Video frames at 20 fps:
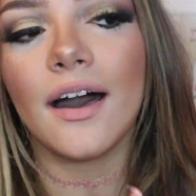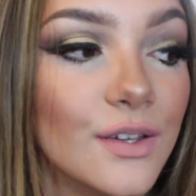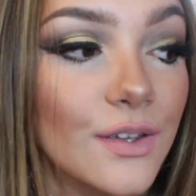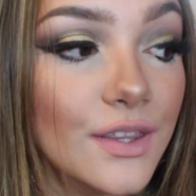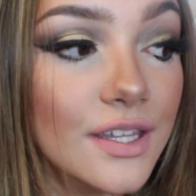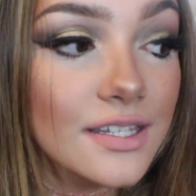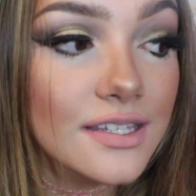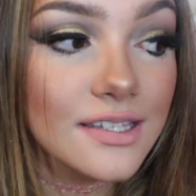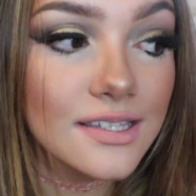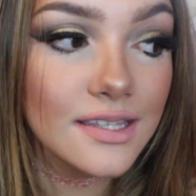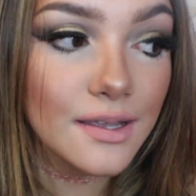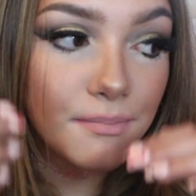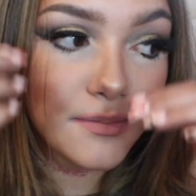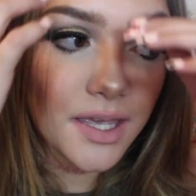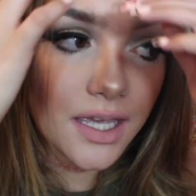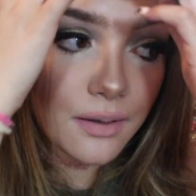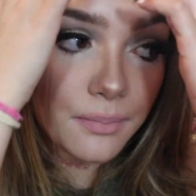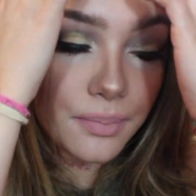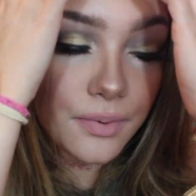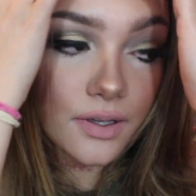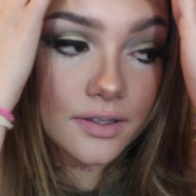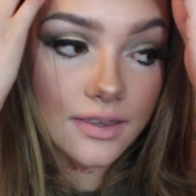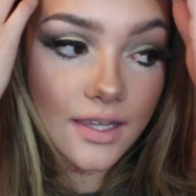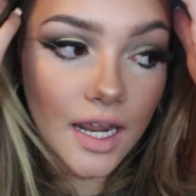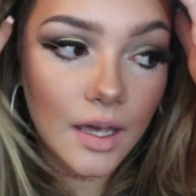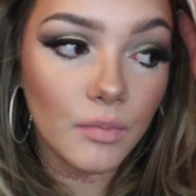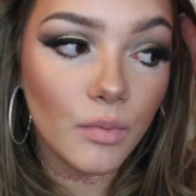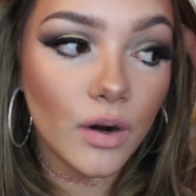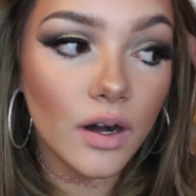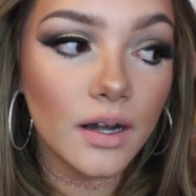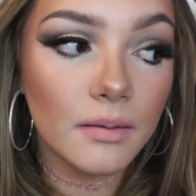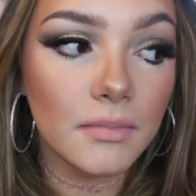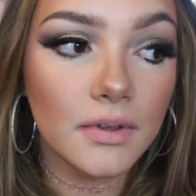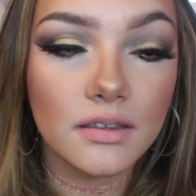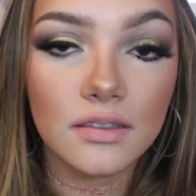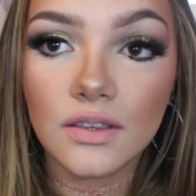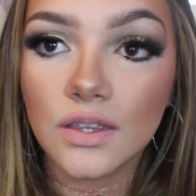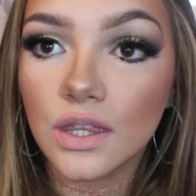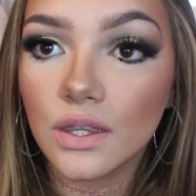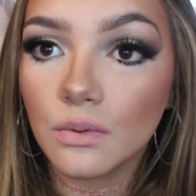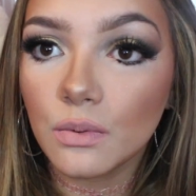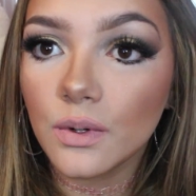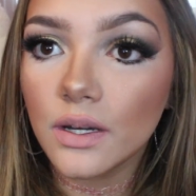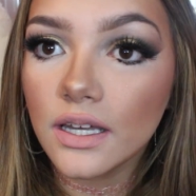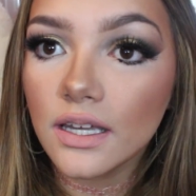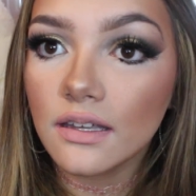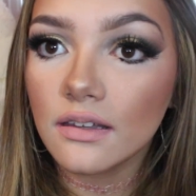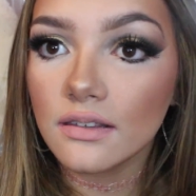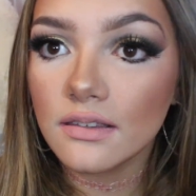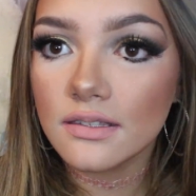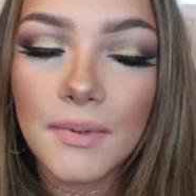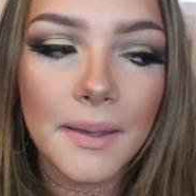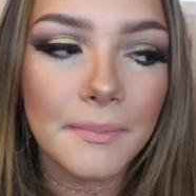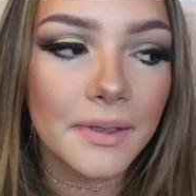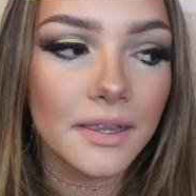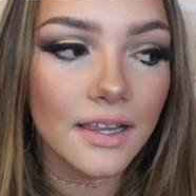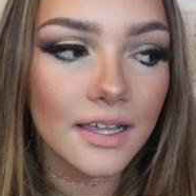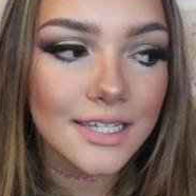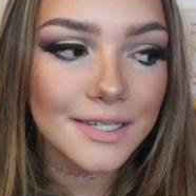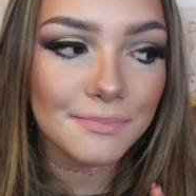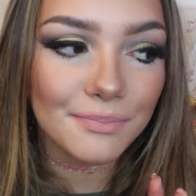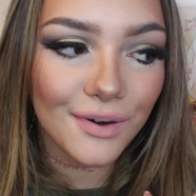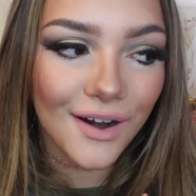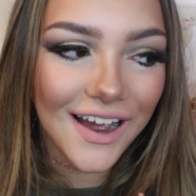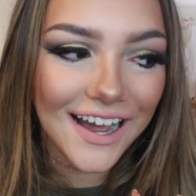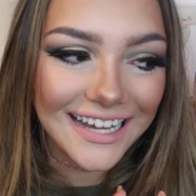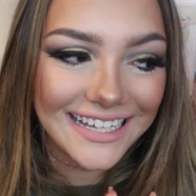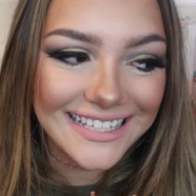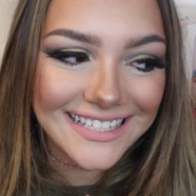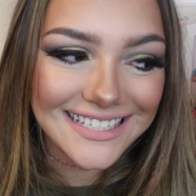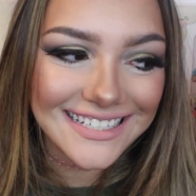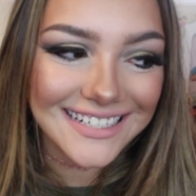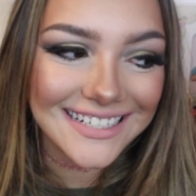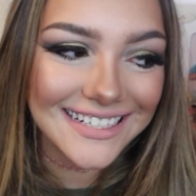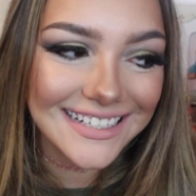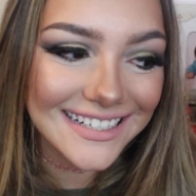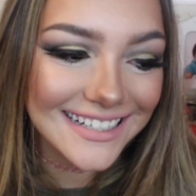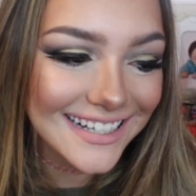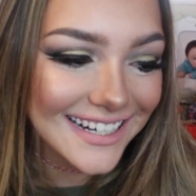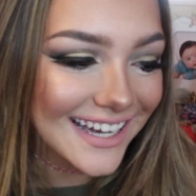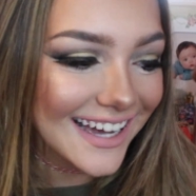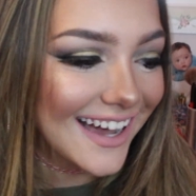So this is the makeup look that I wore to meet twin, maybe less bronzer.